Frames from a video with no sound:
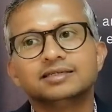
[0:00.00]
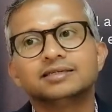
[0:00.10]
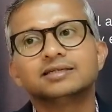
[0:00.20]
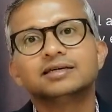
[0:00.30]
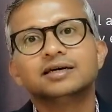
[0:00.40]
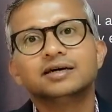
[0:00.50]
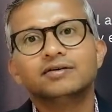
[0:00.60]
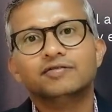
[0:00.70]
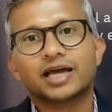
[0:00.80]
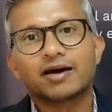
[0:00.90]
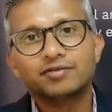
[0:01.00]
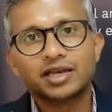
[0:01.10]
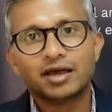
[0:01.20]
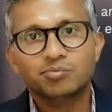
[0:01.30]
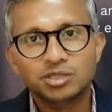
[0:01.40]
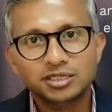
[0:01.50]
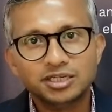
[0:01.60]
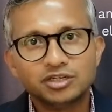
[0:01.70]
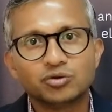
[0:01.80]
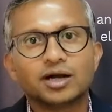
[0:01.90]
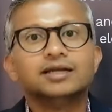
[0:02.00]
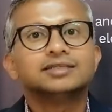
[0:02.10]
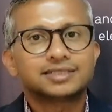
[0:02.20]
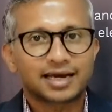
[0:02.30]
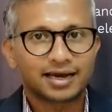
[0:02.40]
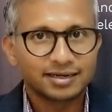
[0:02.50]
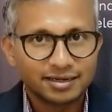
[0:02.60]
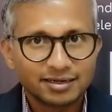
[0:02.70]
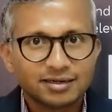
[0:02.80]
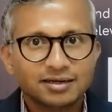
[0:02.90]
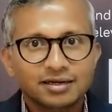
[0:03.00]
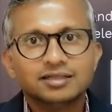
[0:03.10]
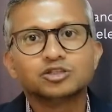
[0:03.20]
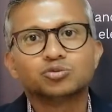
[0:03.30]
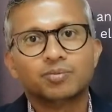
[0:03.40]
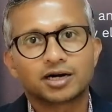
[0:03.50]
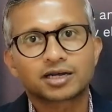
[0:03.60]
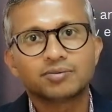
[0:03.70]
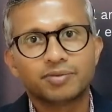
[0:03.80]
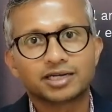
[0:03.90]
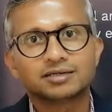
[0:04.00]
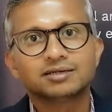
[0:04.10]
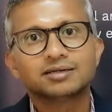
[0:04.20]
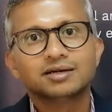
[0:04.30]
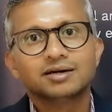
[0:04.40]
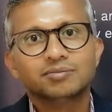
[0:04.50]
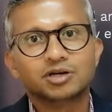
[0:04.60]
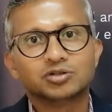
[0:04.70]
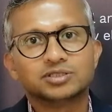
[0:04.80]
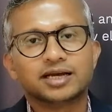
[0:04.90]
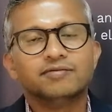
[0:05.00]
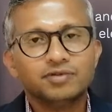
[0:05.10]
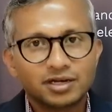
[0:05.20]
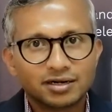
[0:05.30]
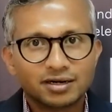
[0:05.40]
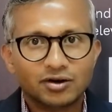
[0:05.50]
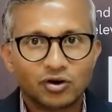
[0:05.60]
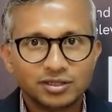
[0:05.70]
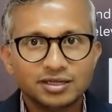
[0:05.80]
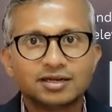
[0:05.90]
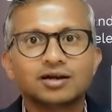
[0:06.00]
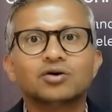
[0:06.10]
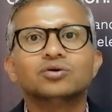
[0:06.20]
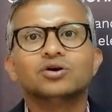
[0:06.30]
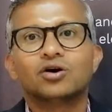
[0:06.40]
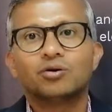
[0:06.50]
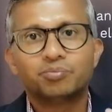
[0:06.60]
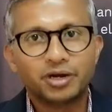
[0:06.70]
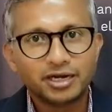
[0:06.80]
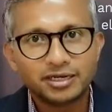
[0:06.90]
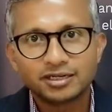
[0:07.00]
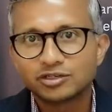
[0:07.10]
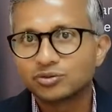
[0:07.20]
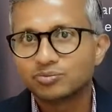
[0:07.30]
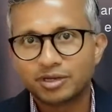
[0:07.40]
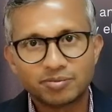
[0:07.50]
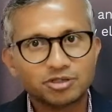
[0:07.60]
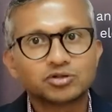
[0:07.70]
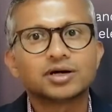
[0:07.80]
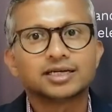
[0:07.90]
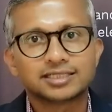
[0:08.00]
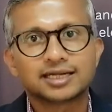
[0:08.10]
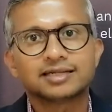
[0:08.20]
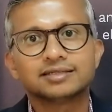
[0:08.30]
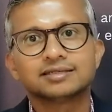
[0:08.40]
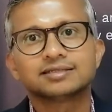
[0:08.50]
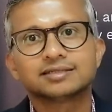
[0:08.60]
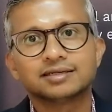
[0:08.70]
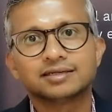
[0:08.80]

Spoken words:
here, we have an ability to understand this market better because then we are on the ground operating to be able to understand this,